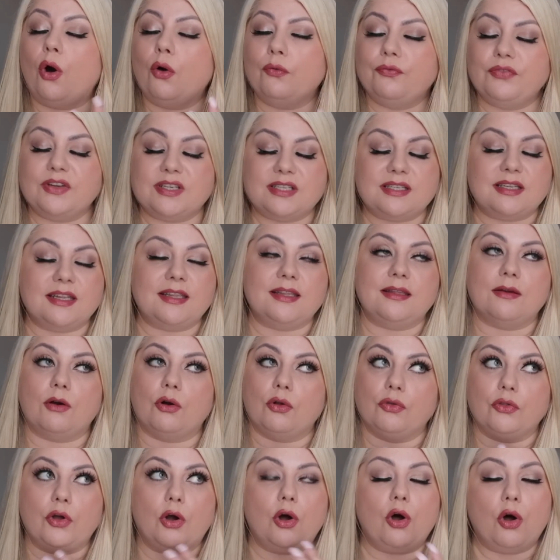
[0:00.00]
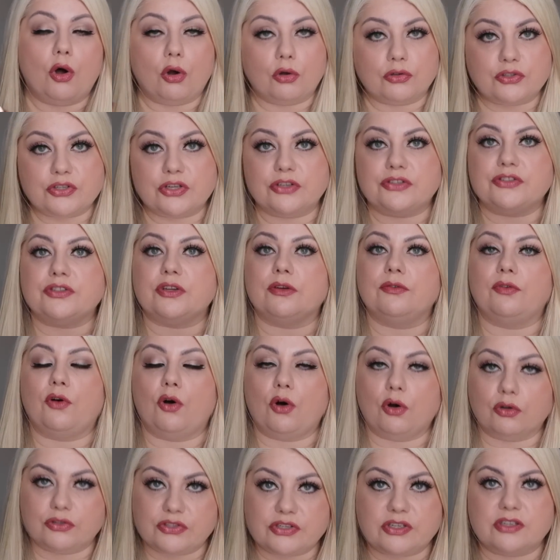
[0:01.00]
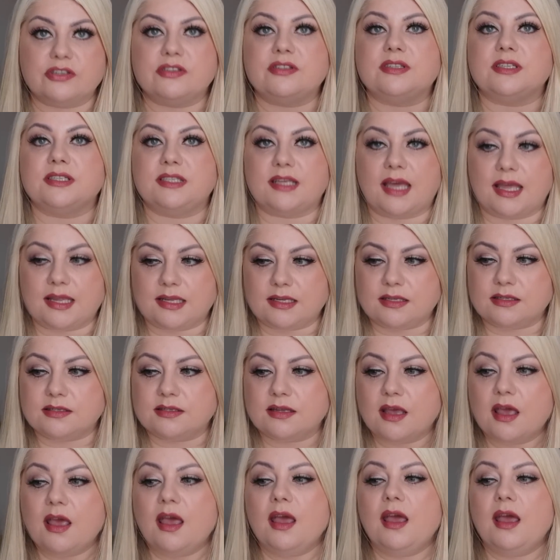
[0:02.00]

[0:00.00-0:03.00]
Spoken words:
Obviously on the hottest of hottest days